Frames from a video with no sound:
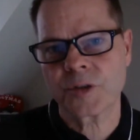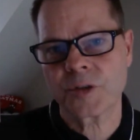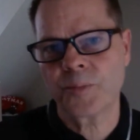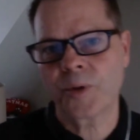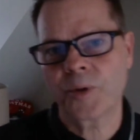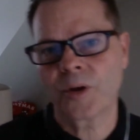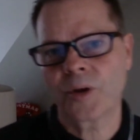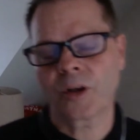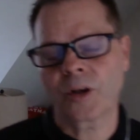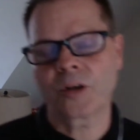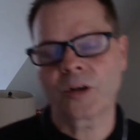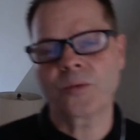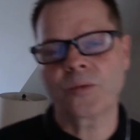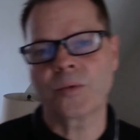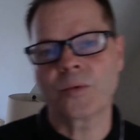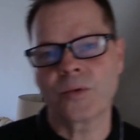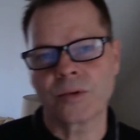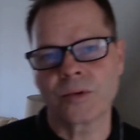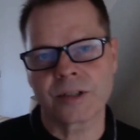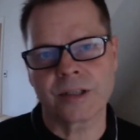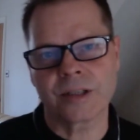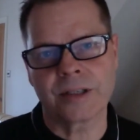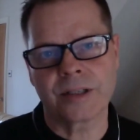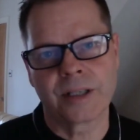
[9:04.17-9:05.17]
bottle of
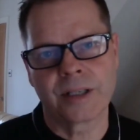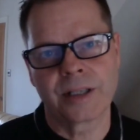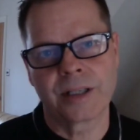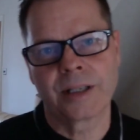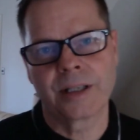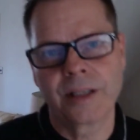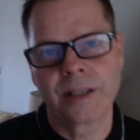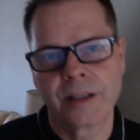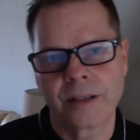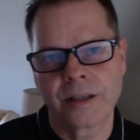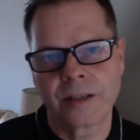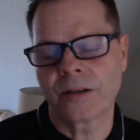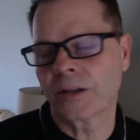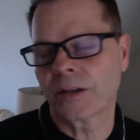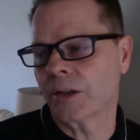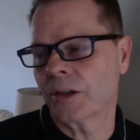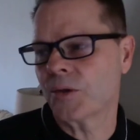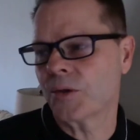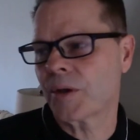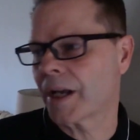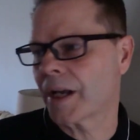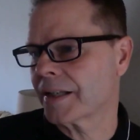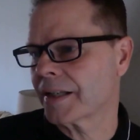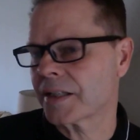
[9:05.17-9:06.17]
water. Or
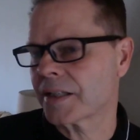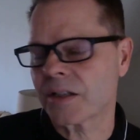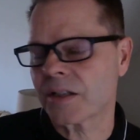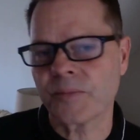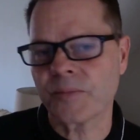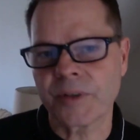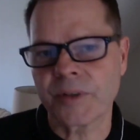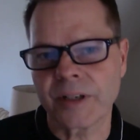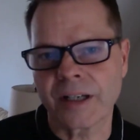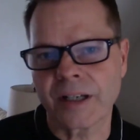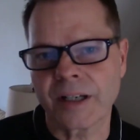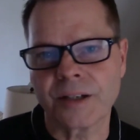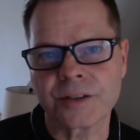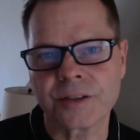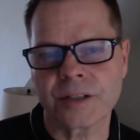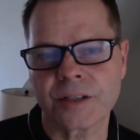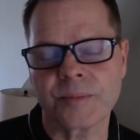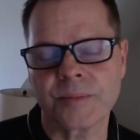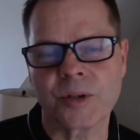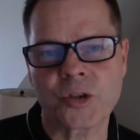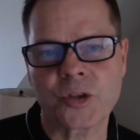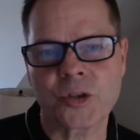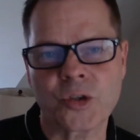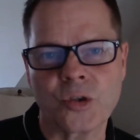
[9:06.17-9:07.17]
Luke had something else, I'm
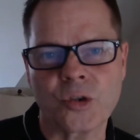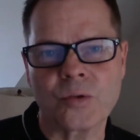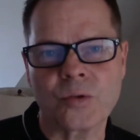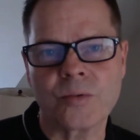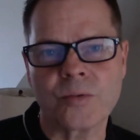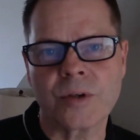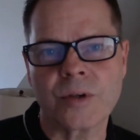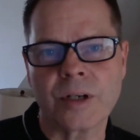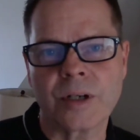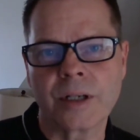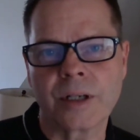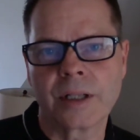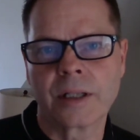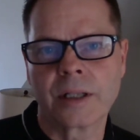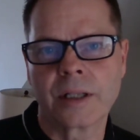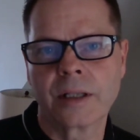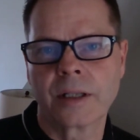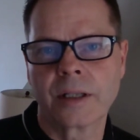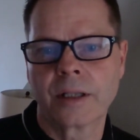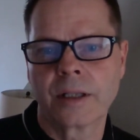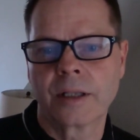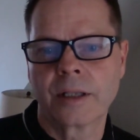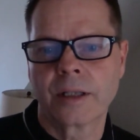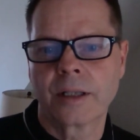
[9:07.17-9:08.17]
not sure what.
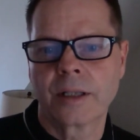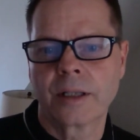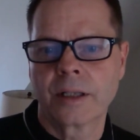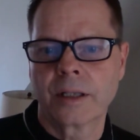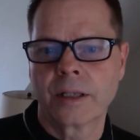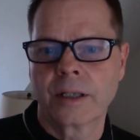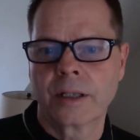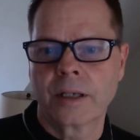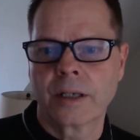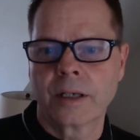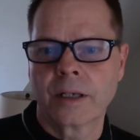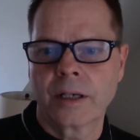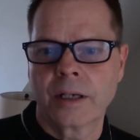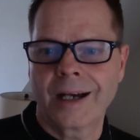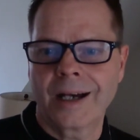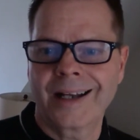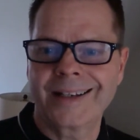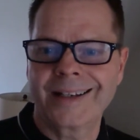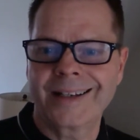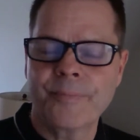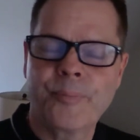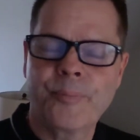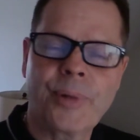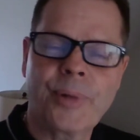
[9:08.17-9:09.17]

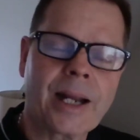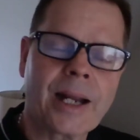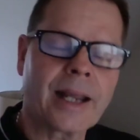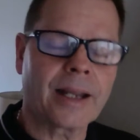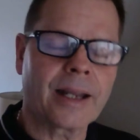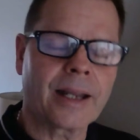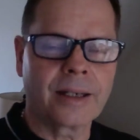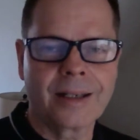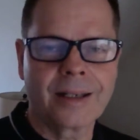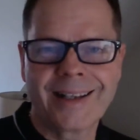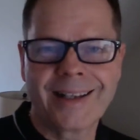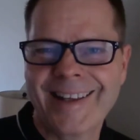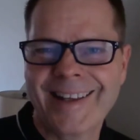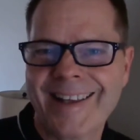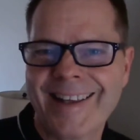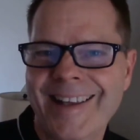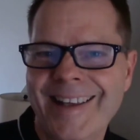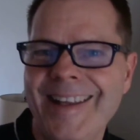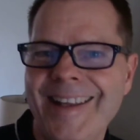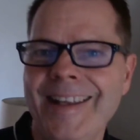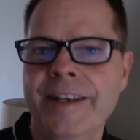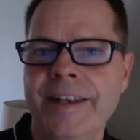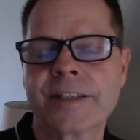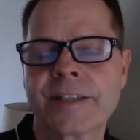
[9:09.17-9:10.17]
And bang,
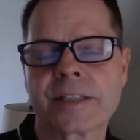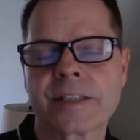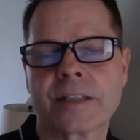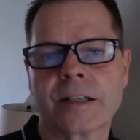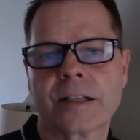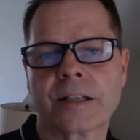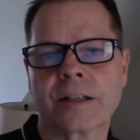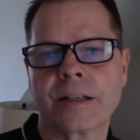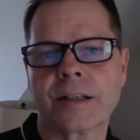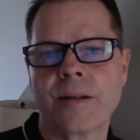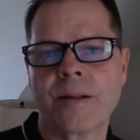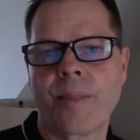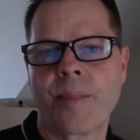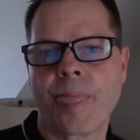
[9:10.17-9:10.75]
instantly,